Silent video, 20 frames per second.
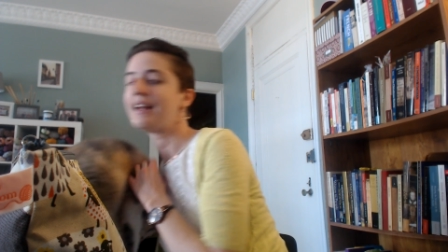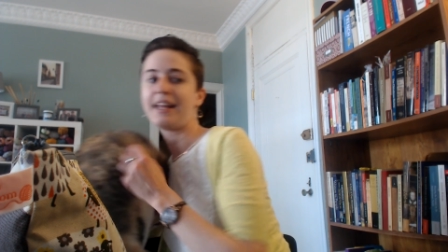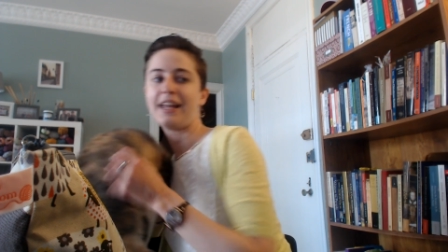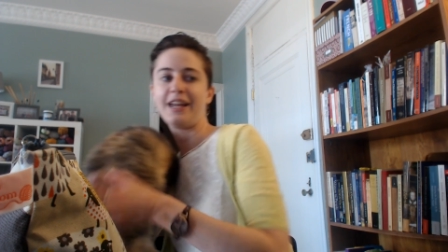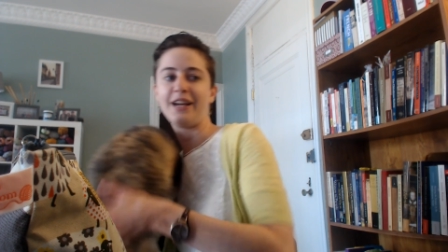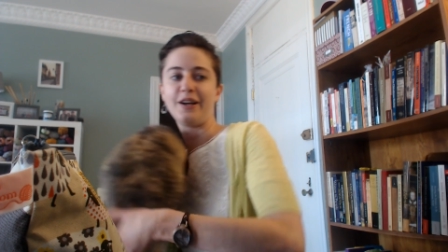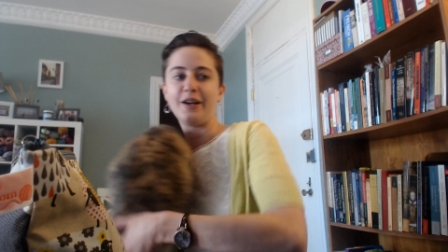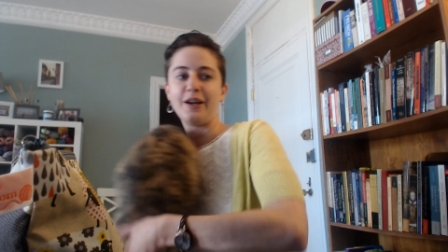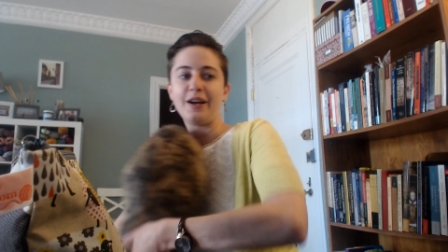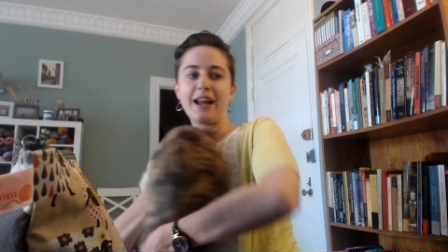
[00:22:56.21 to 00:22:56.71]

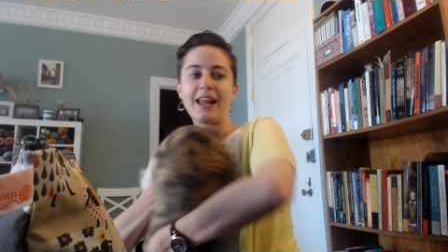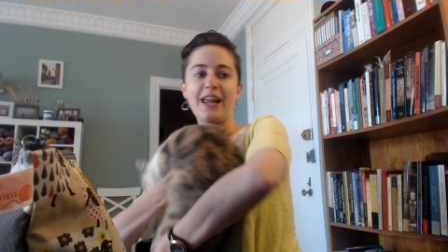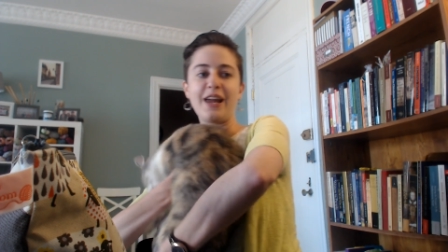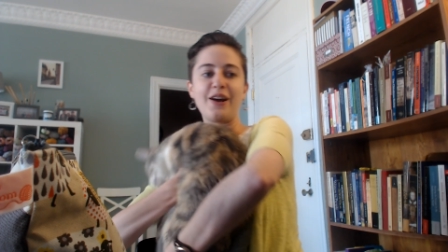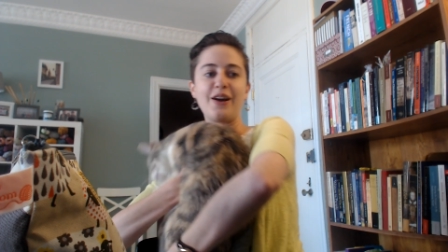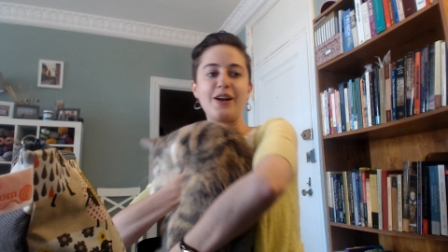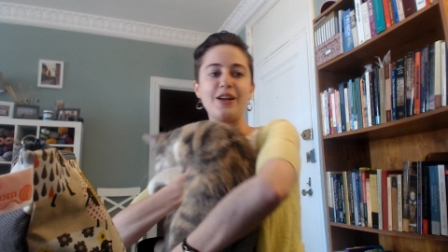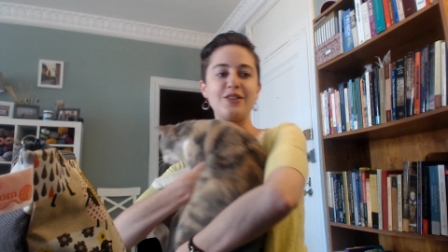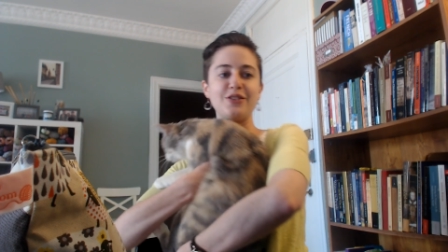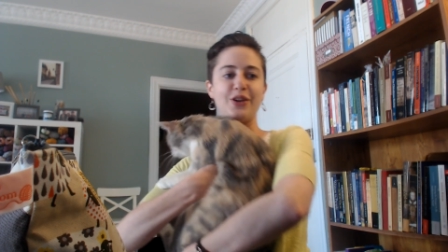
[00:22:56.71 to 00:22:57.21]
Here, here
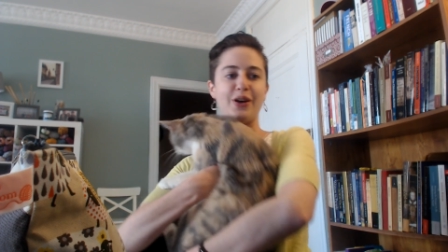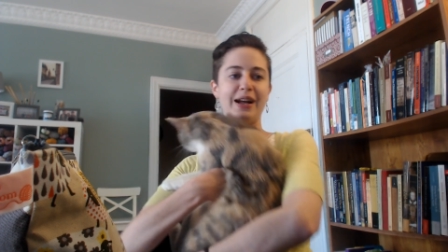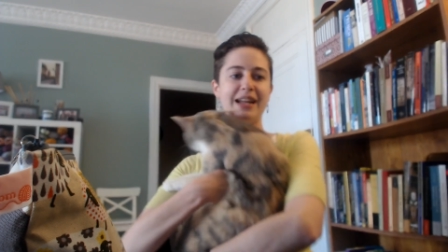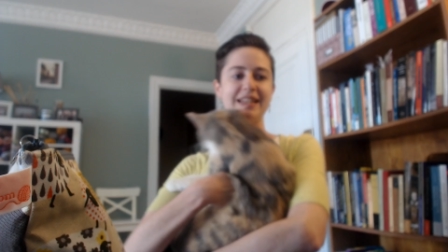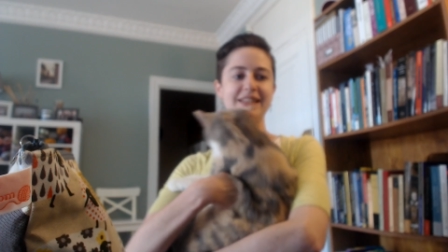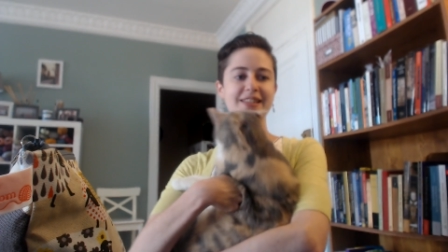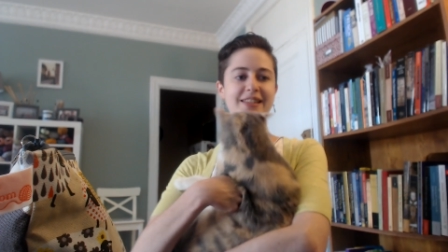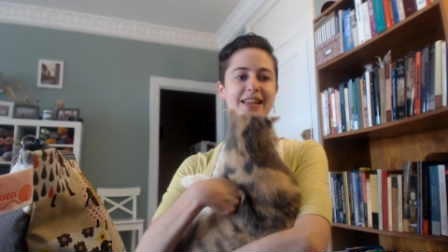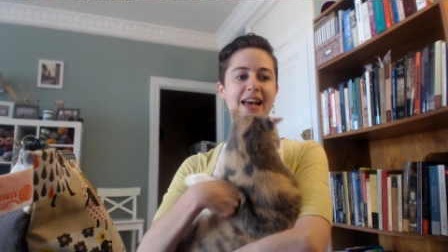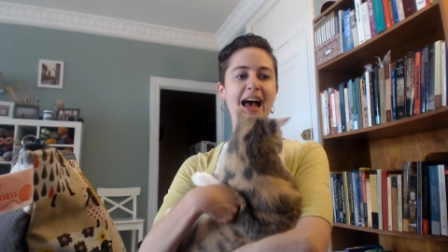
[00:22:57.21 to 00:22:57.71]
is
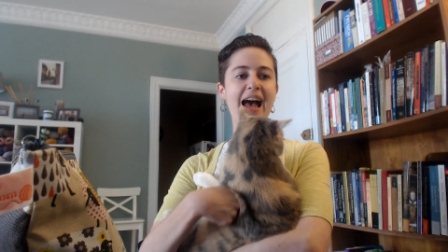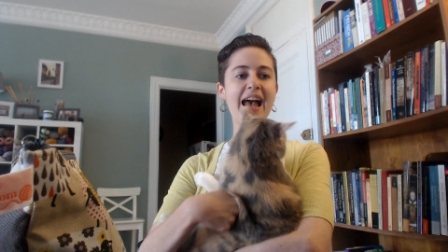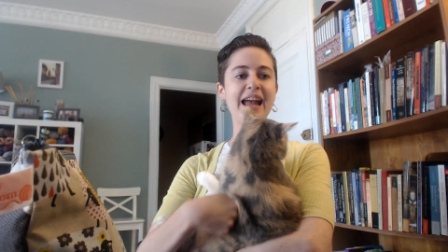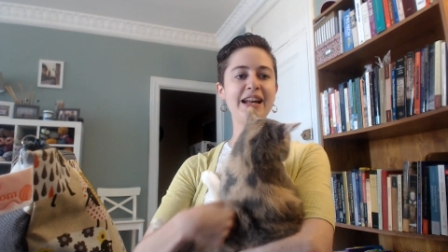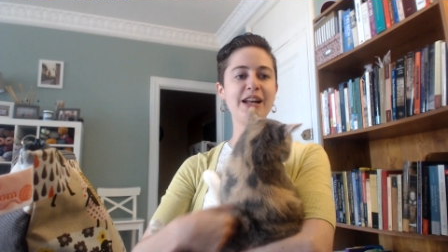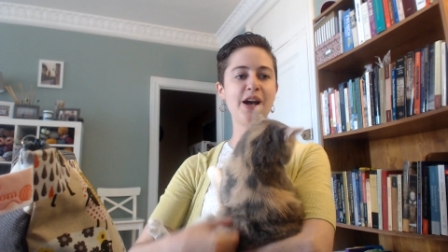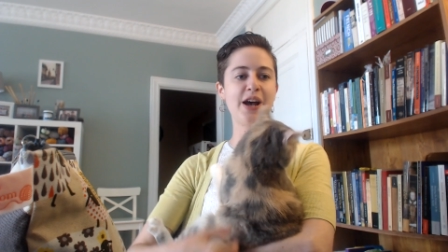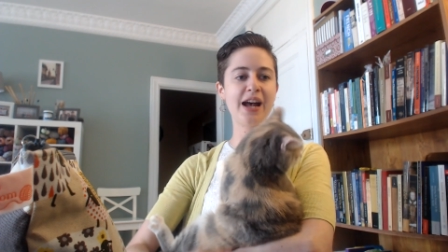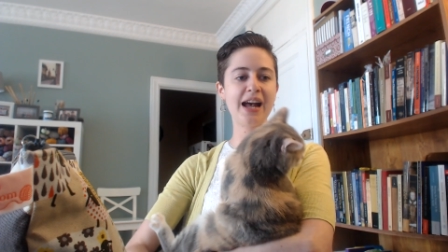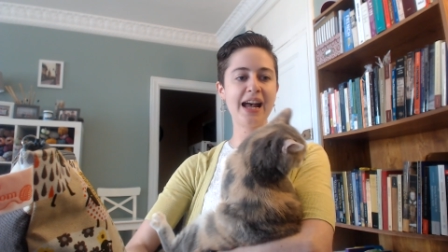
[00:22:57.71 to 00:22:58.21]
nice. Hi,
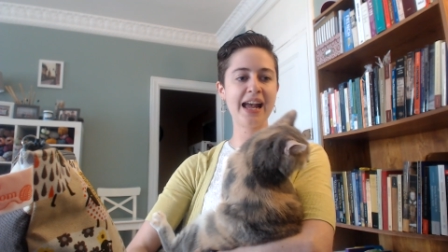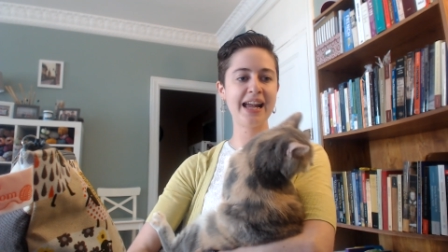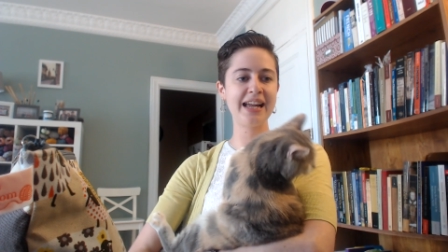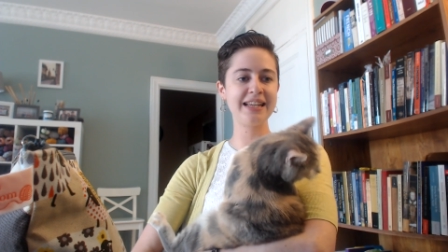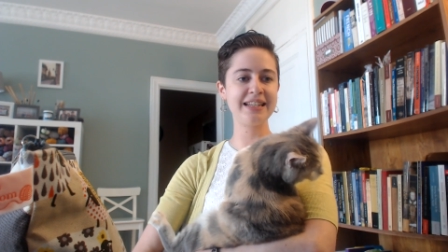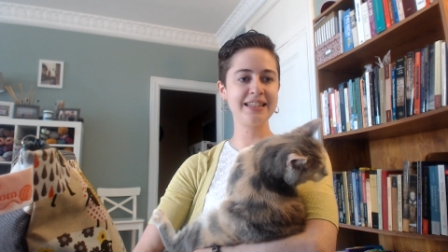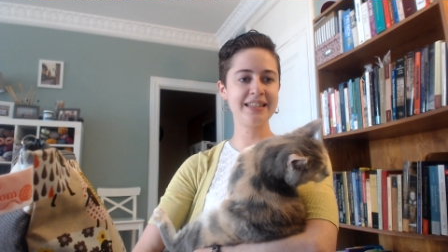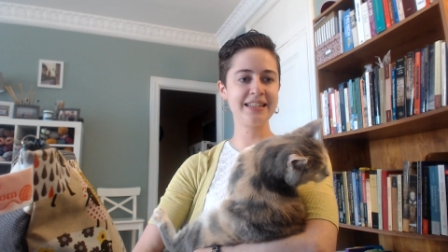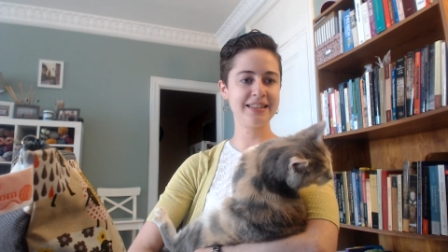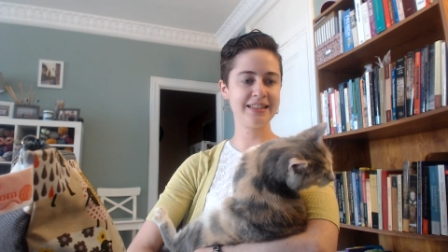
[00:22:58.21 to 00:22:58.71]

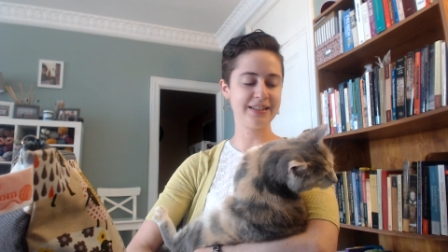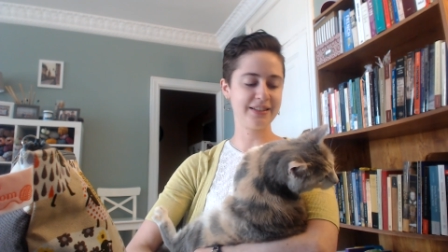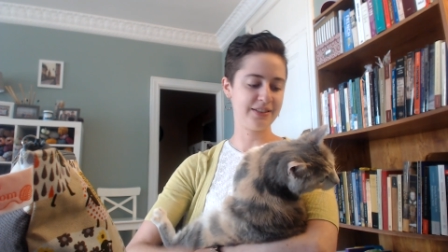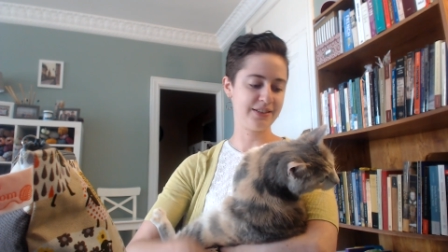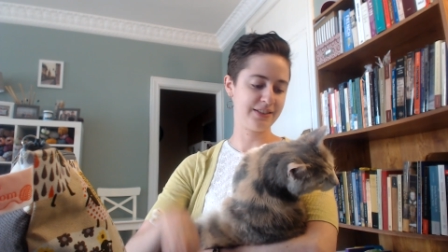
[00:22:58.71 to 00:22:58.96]
nice.